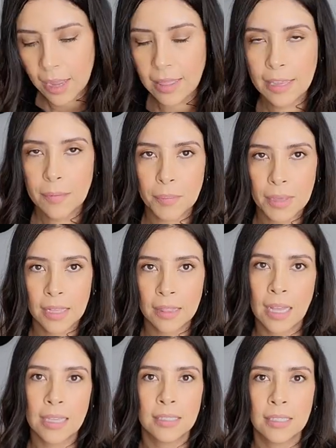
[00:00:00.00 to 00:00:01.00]
I like big
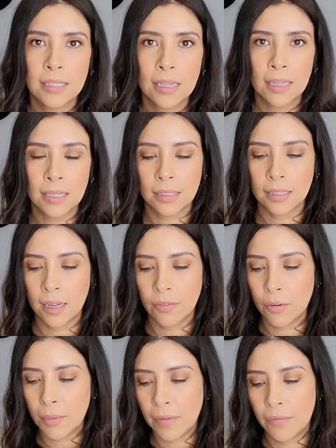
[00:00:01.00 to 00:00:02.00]
glasses. I like to
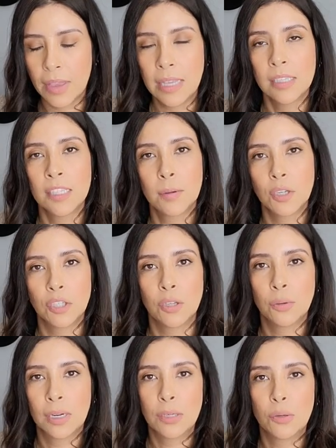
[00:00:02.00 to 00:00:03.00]
cover my face, especially
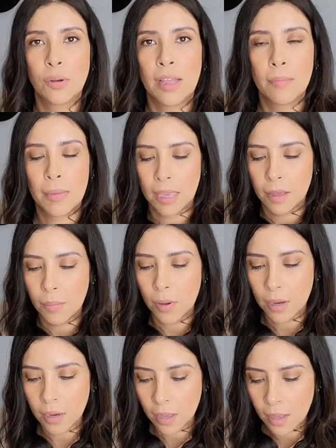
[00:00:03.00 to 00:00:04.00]
when I don't have makeup
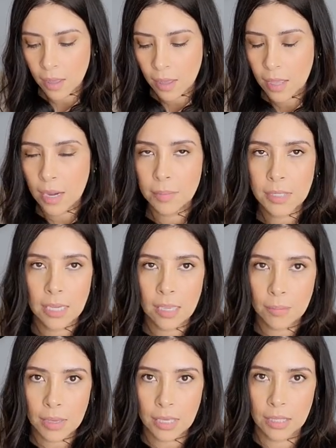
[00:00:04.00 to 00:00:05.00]
on and I'm
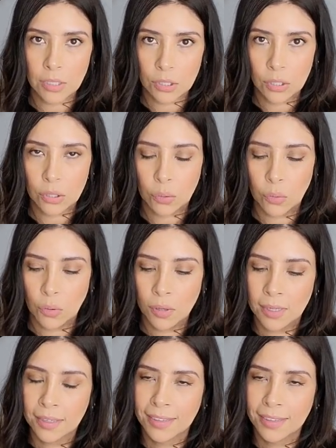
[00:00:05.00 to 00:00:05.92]
taking my kids to school.